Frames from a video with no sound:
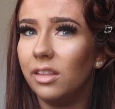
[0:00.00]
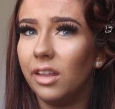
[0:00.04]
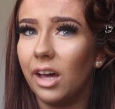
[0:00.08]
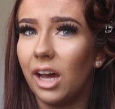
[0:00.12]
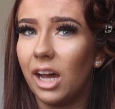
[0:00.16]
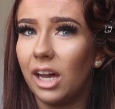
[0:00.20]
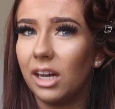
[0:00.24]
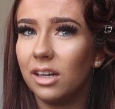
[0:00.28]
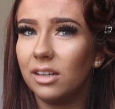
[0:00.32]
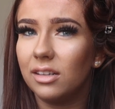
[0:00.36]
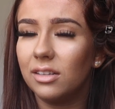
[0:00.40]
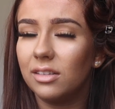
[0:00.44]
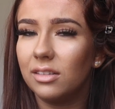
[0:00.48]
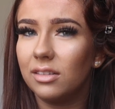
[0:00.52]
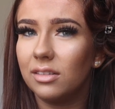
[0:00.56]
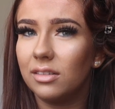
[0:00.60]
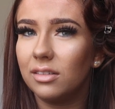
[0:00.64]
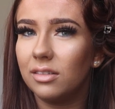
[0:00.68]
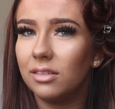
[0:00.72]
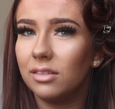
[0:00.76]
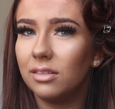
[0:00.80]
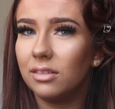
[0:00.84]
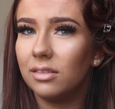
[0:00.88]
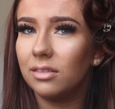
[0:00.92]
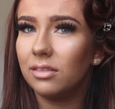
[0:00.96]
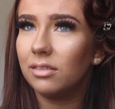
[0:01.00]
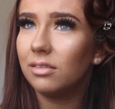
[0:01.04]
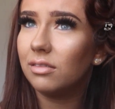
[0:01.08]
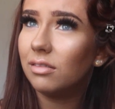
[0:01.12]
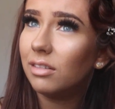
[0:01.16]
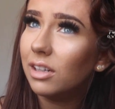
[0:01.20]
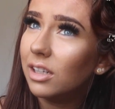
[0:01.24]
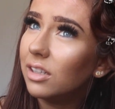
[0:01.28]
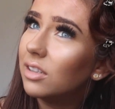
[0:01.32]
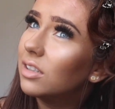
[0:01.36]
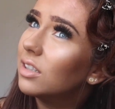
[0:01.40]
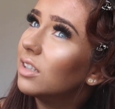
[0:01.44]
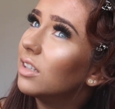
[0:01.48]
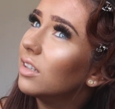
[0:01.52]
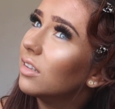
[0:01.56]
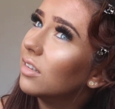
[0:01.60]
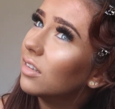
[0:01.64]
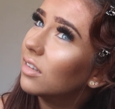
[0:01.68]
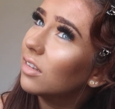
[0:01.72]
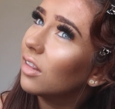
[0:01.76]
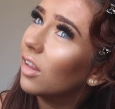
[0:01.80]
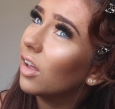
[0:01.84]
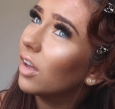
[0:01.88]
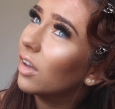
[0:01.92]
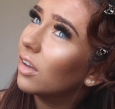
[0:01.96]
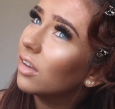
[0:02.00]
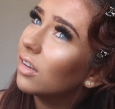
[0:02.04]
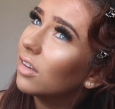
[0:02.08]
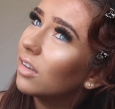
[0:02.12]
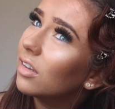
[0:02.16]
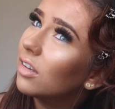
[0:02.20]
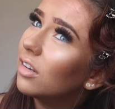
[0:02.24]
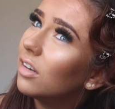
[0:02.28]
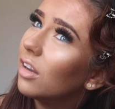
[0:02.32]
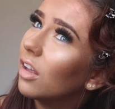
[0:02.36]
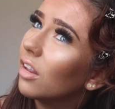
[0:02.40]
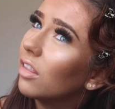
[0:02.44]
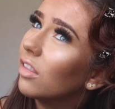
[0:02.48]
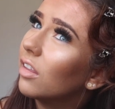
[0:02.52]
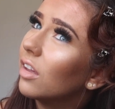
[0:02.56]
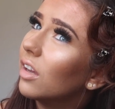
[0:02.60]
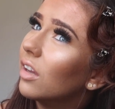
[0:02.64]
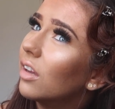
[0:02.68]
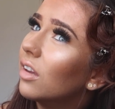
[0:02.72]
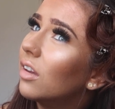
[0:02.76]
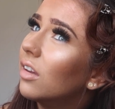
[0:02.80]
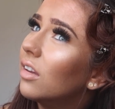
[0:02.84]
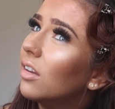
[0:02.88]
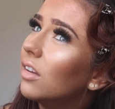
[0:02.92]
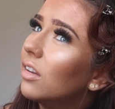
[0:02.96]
That, which is like nothing.